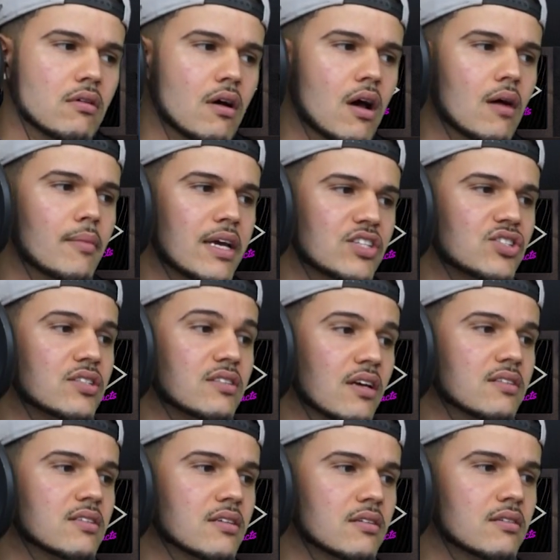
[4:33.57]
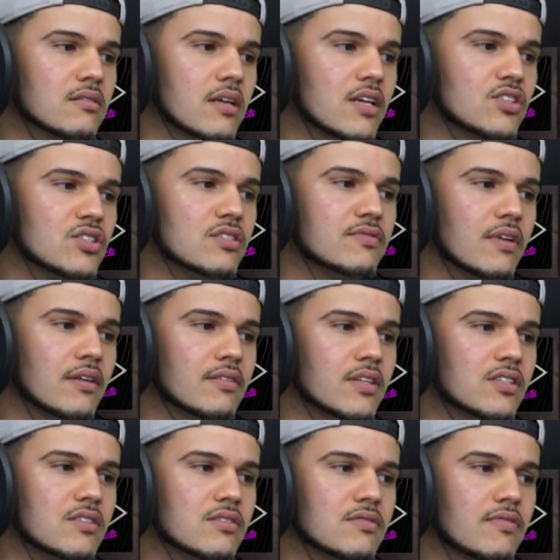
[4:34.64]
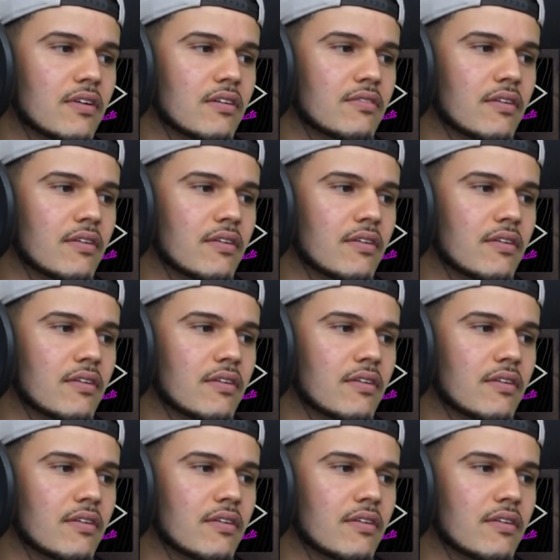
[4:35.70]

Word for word: As she does it, and she's this is very,